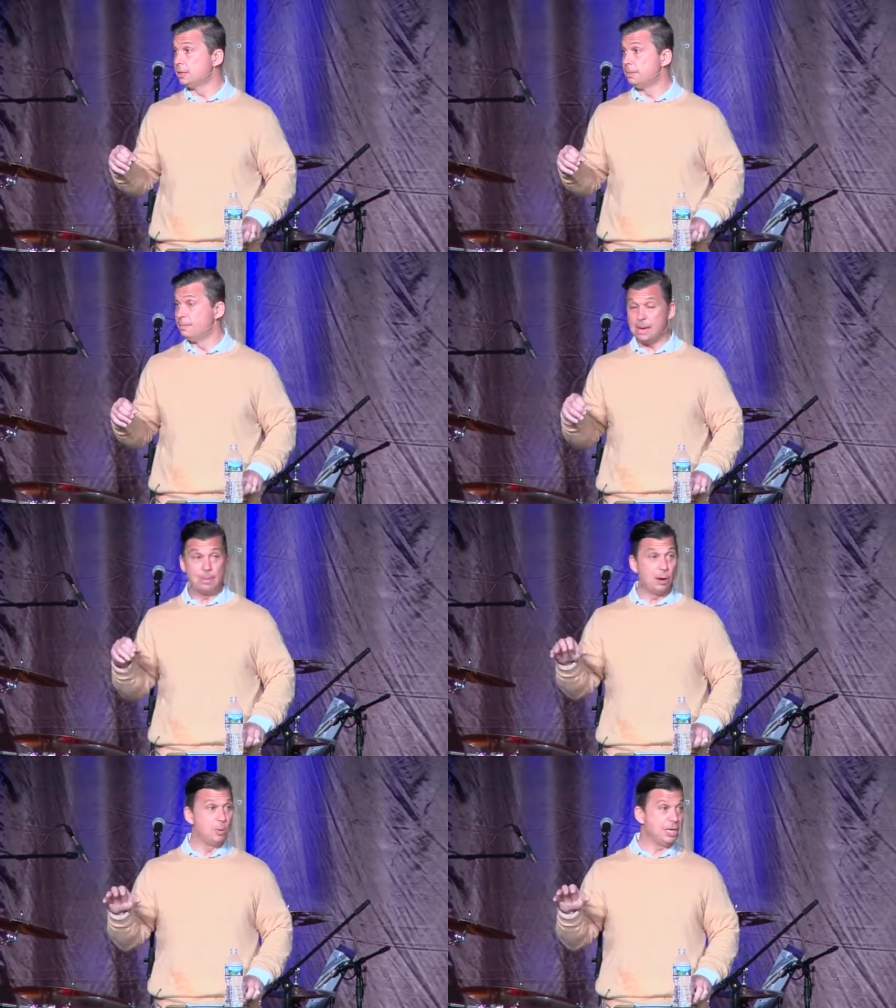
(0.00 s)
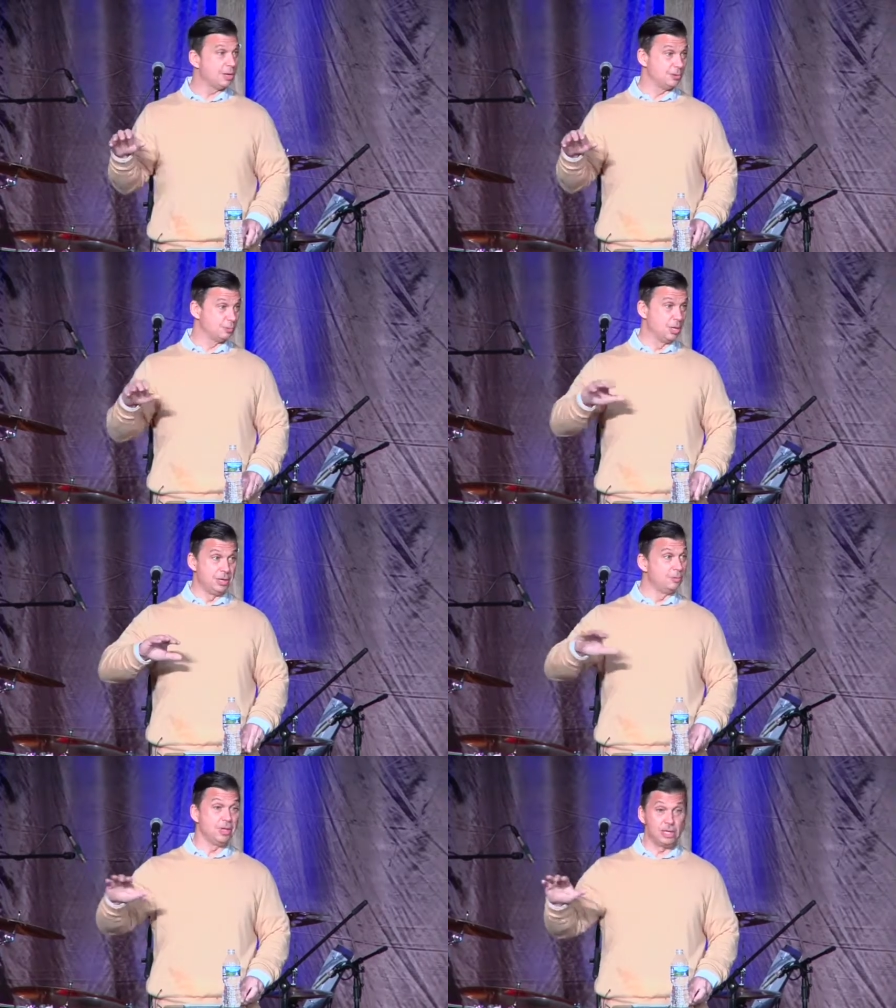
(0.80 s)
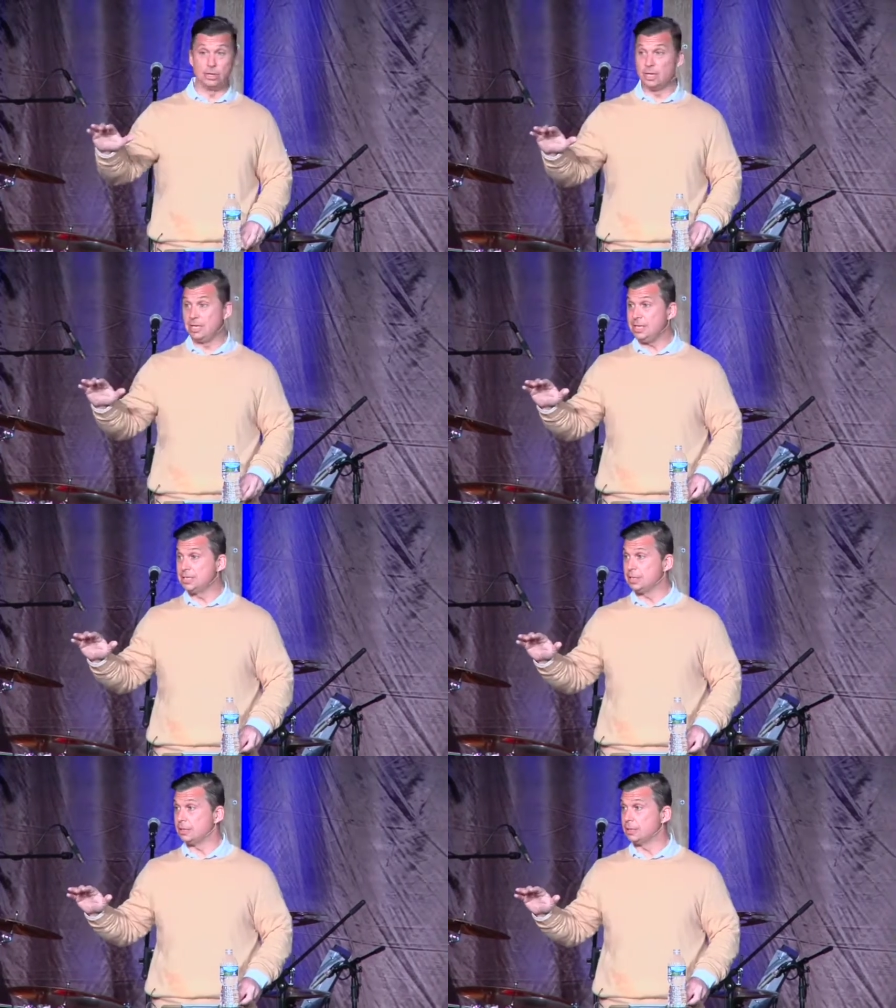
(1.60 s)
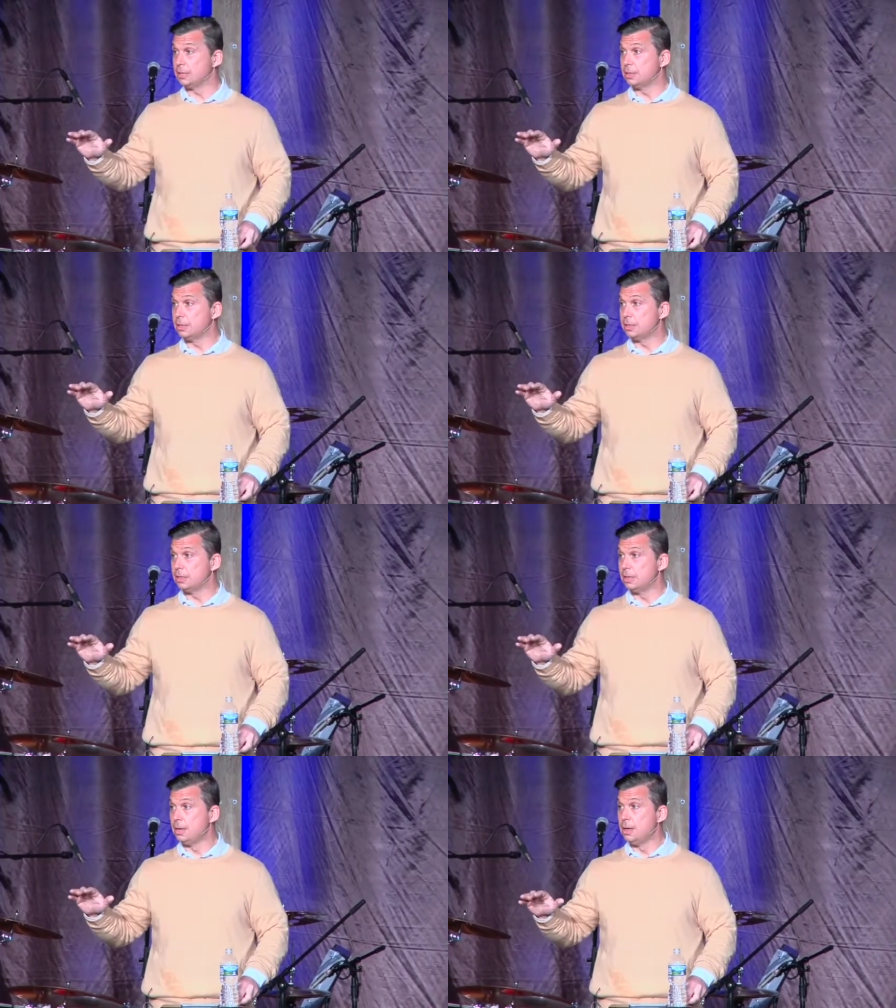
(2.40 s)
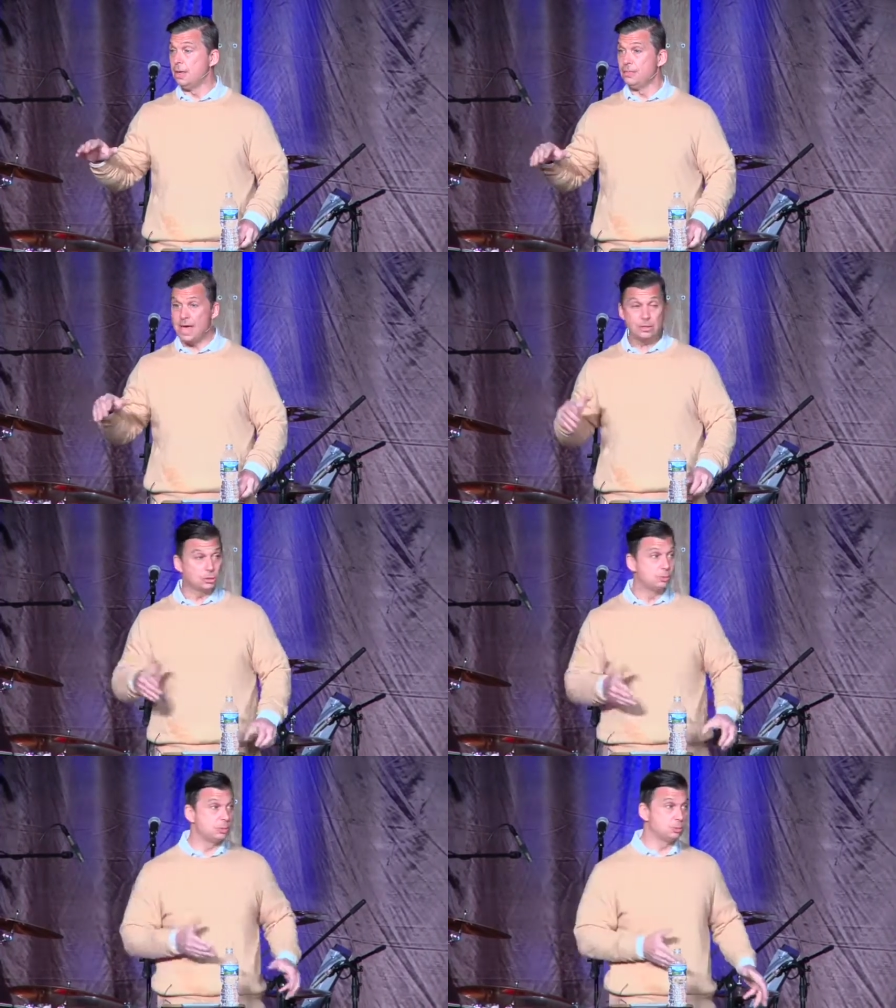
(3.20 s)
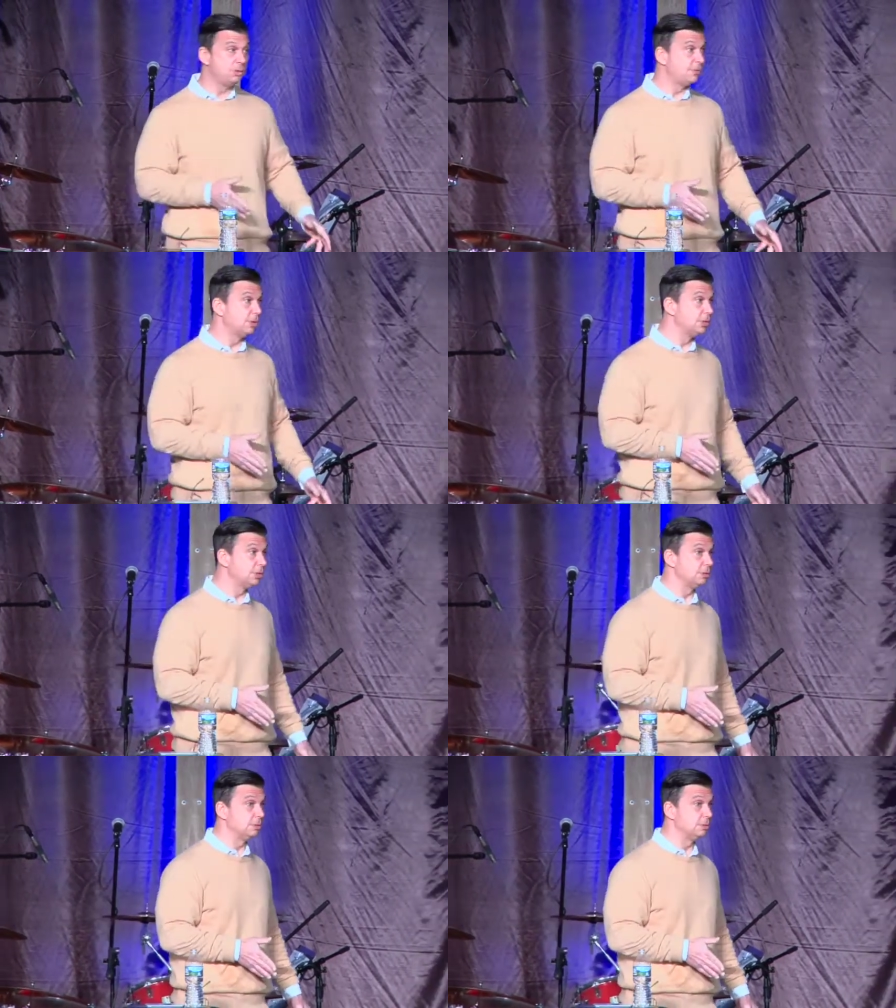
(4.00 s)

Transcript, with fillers: Make my week really, really good and easy. That's who he's referring to.